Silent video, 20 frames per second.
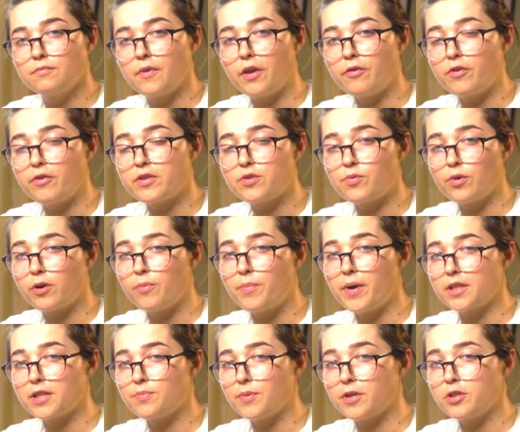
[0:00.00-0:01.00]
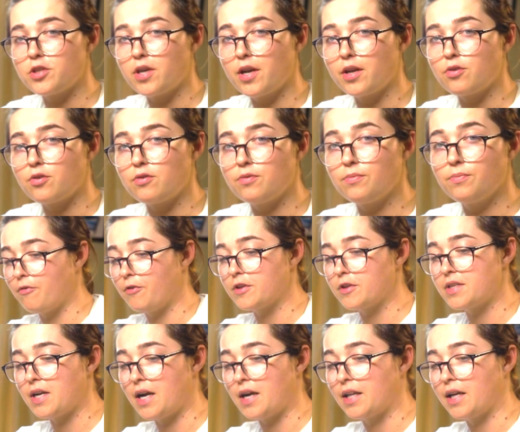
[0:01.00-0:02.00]
Hey friends, welcome back to my channel.
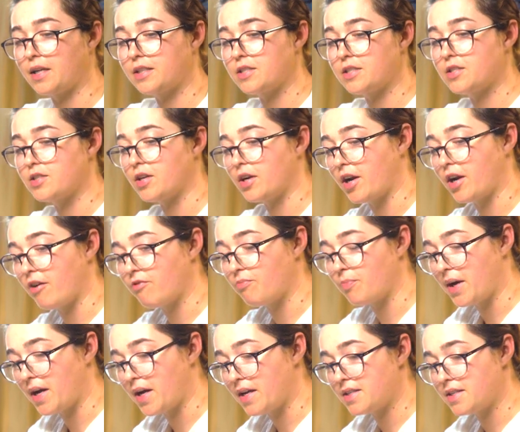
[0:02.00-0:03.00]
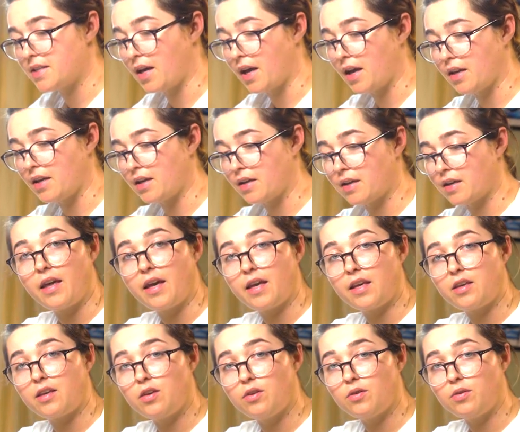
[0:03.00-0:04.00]
First, I'd like to start off by saying
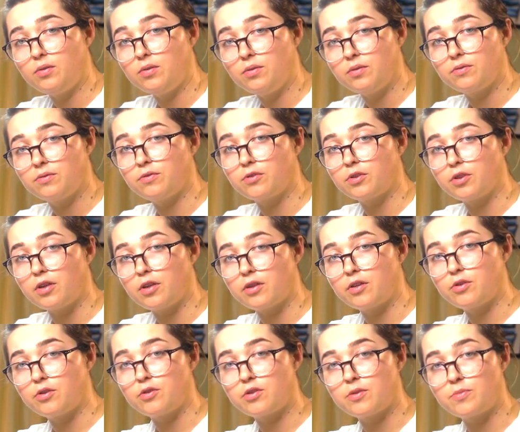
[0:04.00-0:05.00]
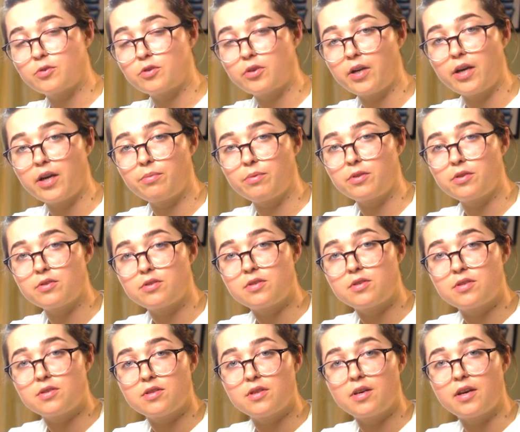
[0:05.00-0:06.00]
thank you for all the new
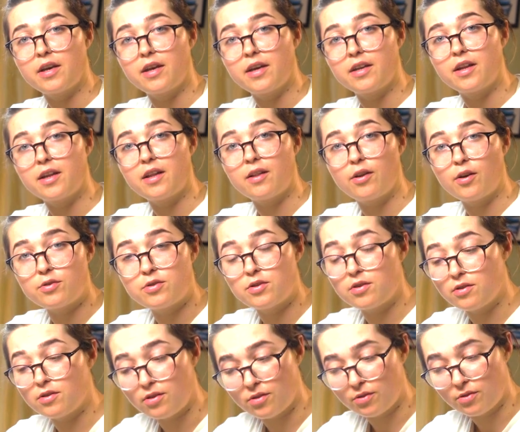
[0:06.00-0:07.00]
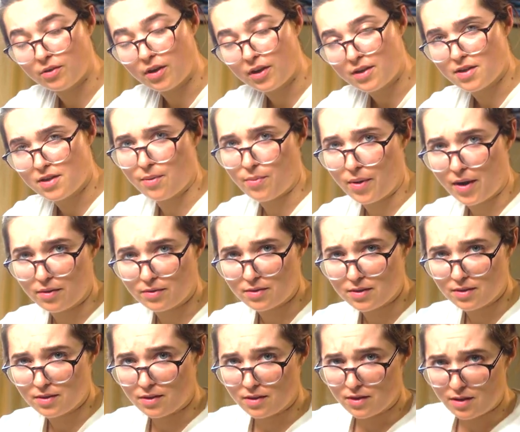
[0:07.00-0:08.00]
subscribers and hello to you. As I'm out
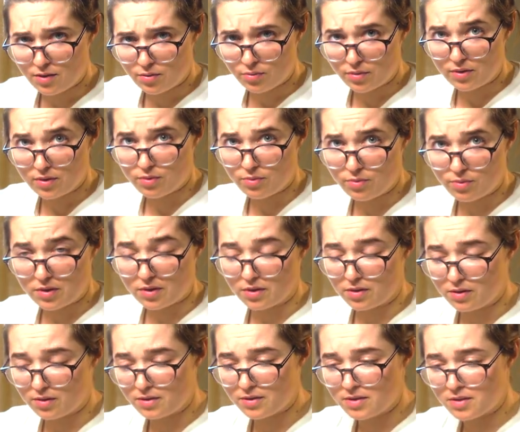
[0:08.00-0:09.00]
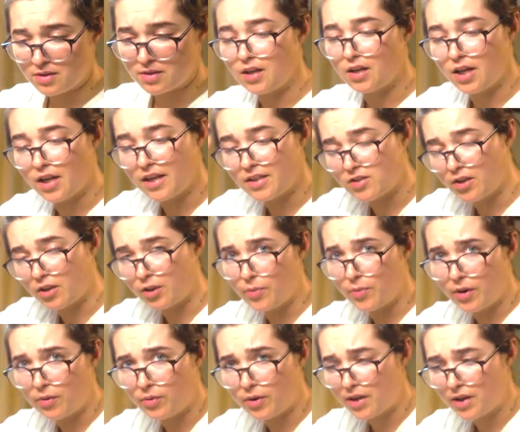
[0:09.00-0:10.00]
in the real world, I talk
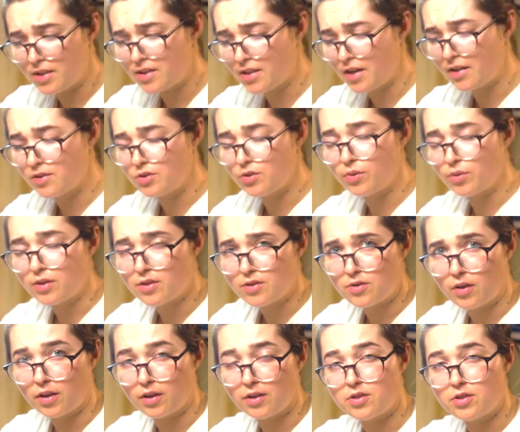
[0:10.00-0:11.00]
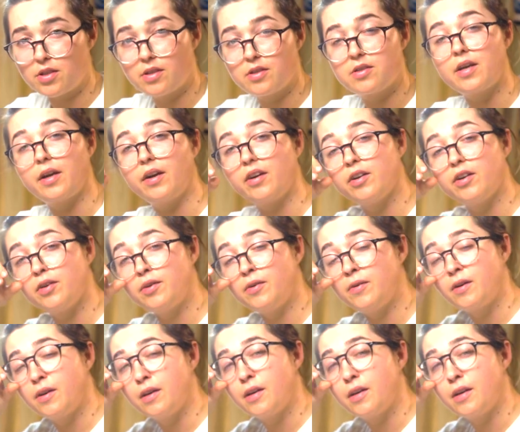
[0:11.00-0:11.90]
about what it is that I do with astrology and tarot.